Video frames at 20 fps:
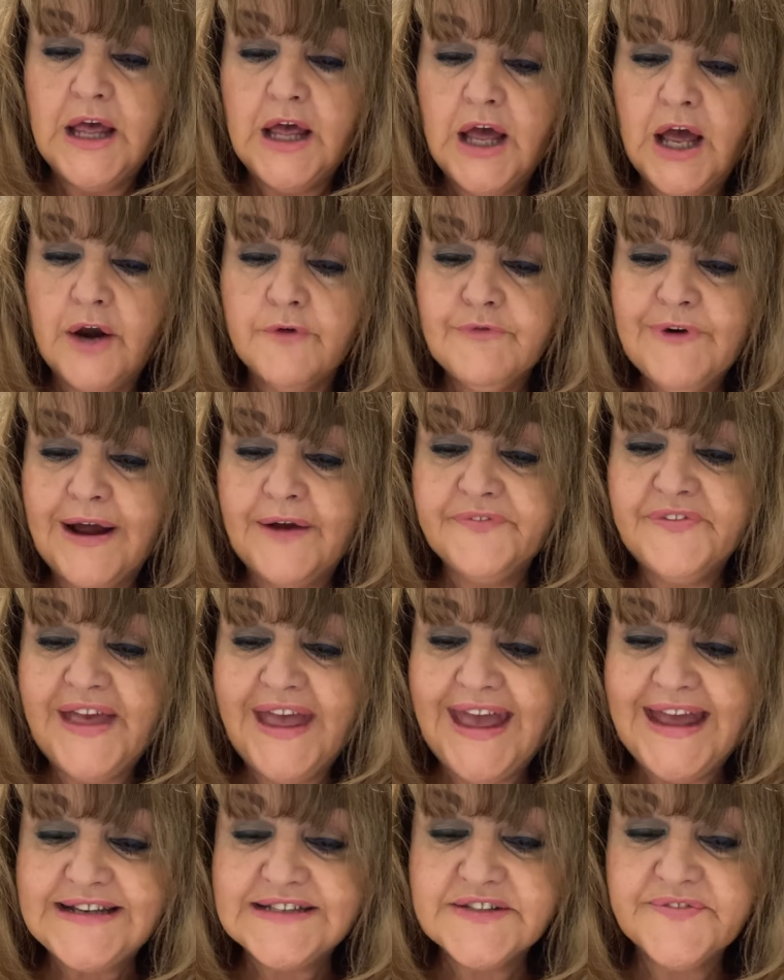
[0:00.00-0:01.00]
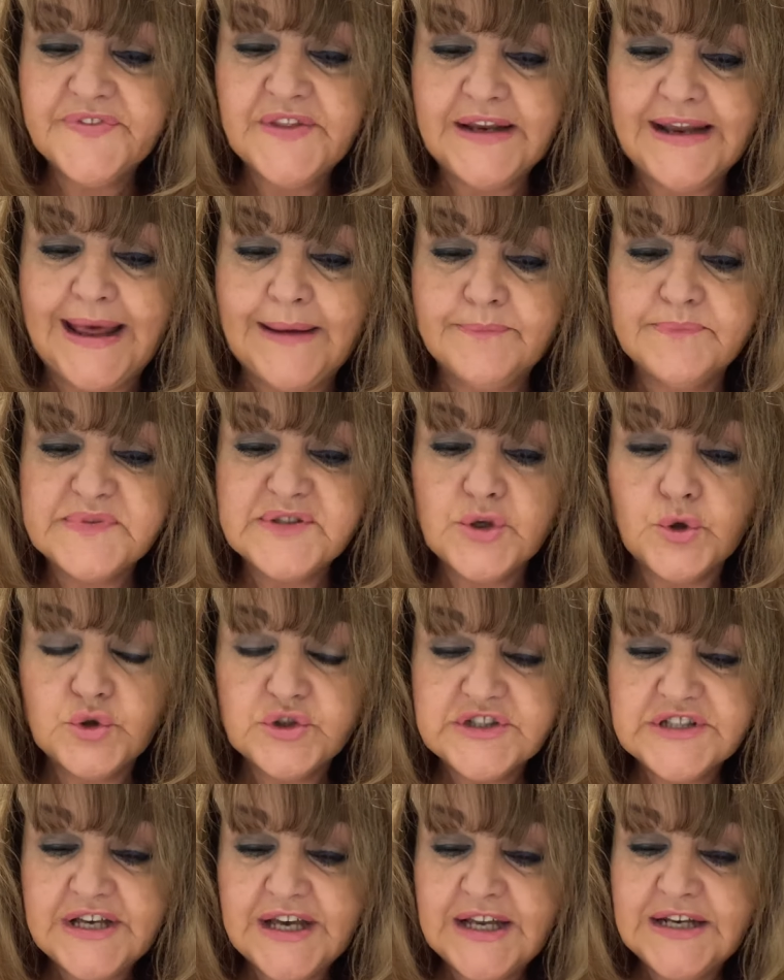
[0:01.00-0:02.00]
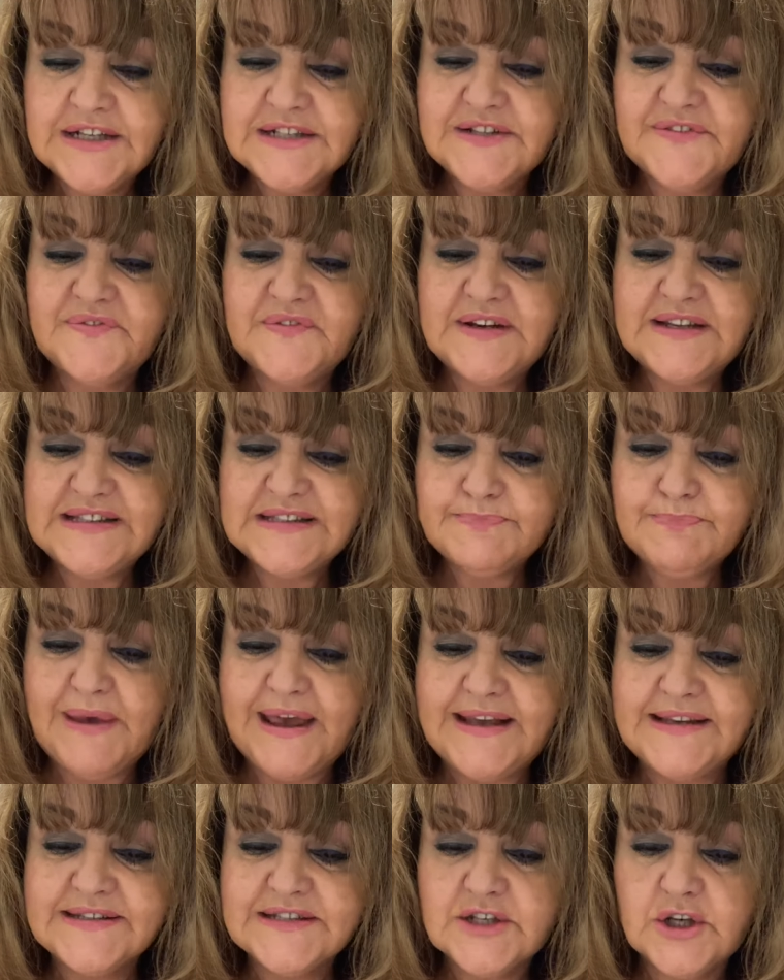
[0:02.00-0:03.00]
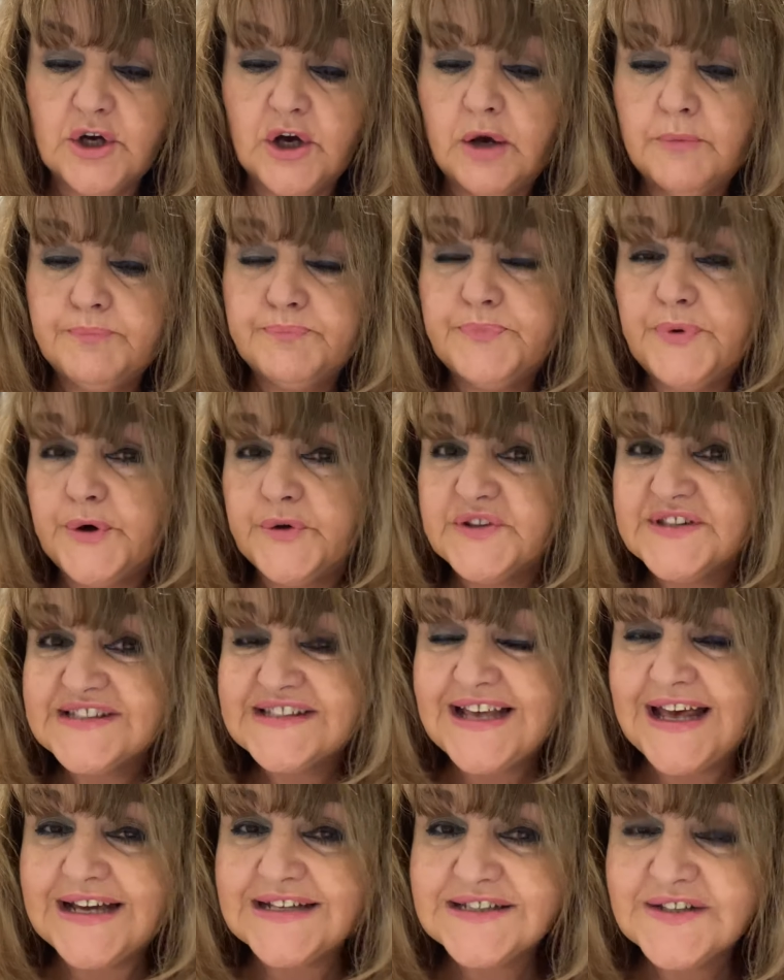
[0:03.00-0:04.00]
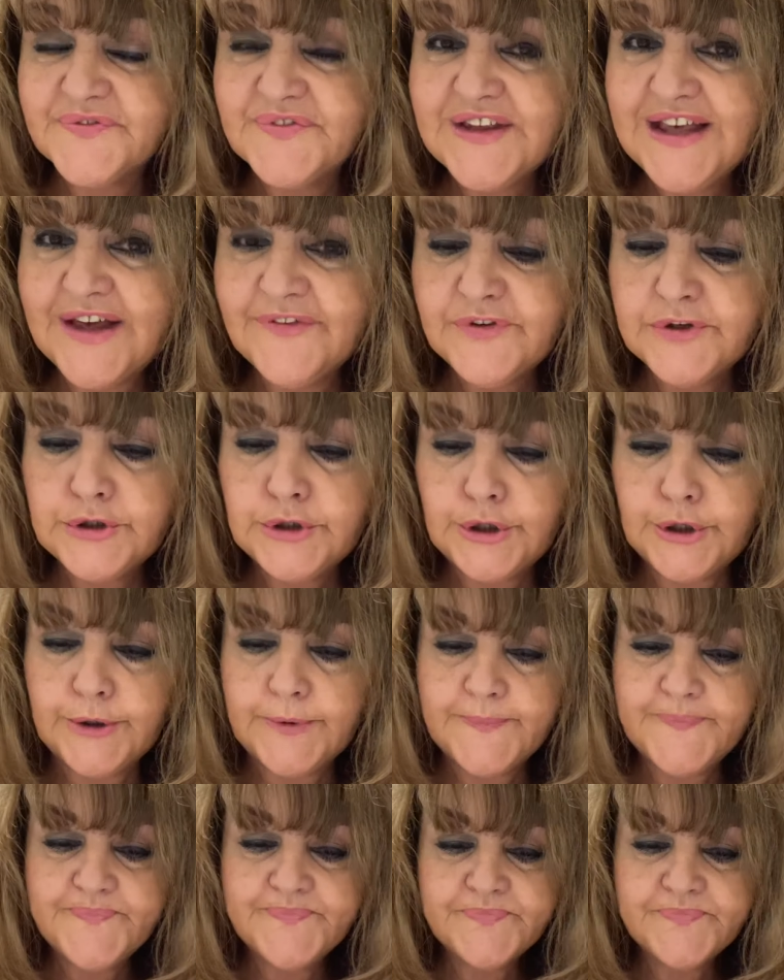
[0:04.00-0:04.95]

and round the heads of the lamps alternatively spaced up both sides of the avenue.